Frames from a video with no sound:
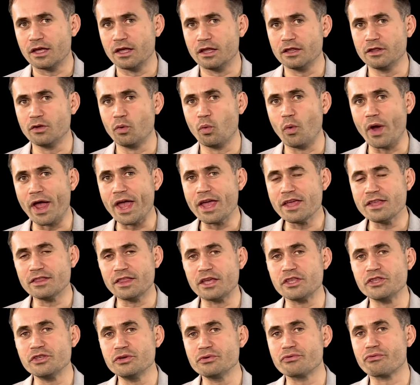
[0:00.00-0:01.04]
the way
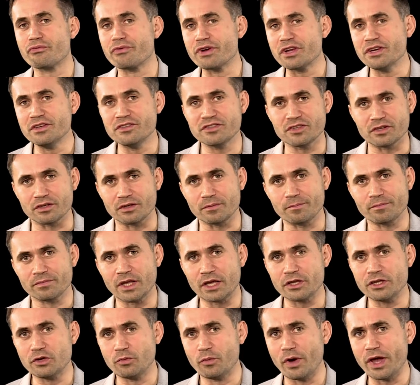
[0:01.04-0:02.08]
that you reason,
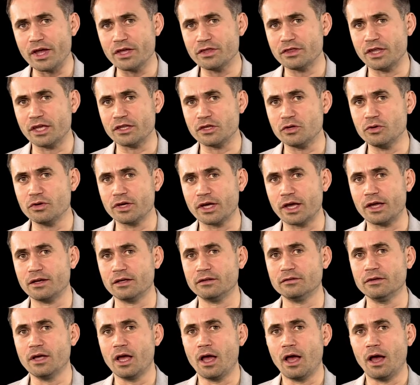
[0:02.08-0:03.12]
way that you kind
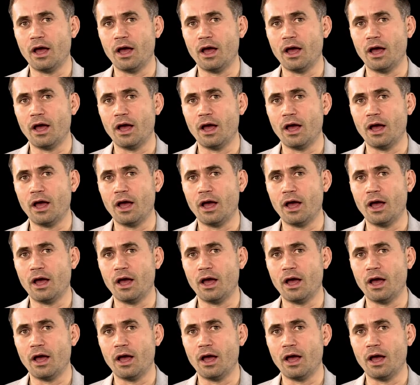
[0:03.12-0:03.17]
of